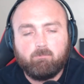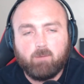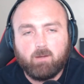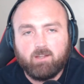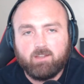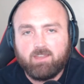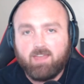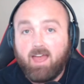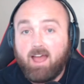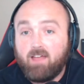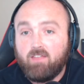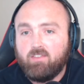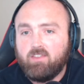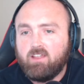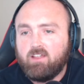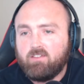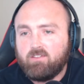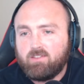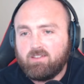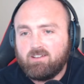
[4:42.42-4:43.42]
But yeah, and
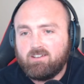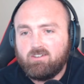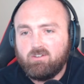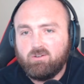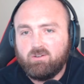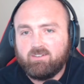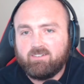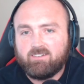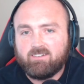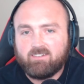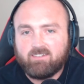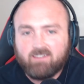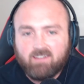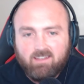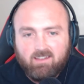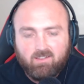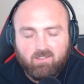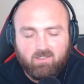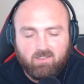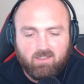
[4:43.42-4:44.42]
the other thing too is
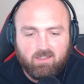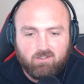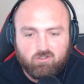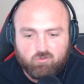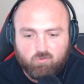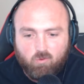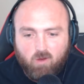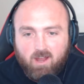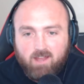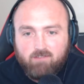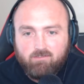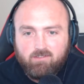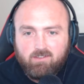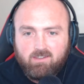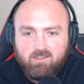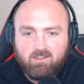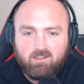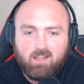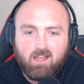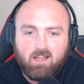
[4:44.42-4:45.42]
they drive
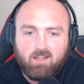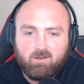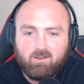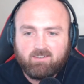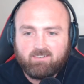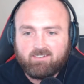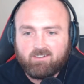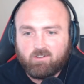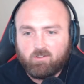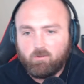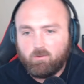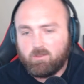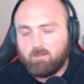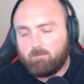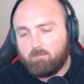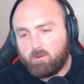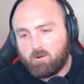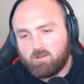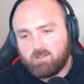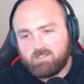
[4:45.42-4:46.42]
it not necessarily with a
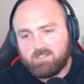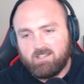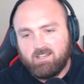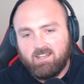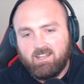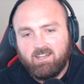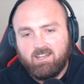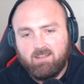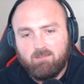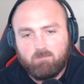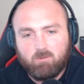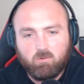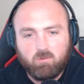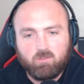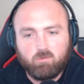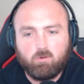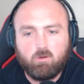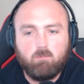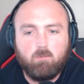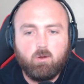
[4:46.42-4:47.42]
person in it, but
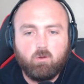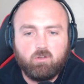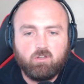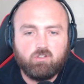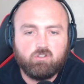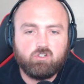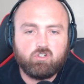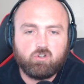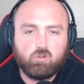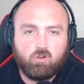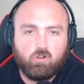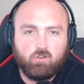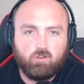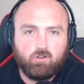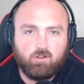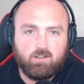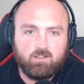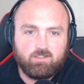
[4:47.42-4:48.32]
with a remote controller.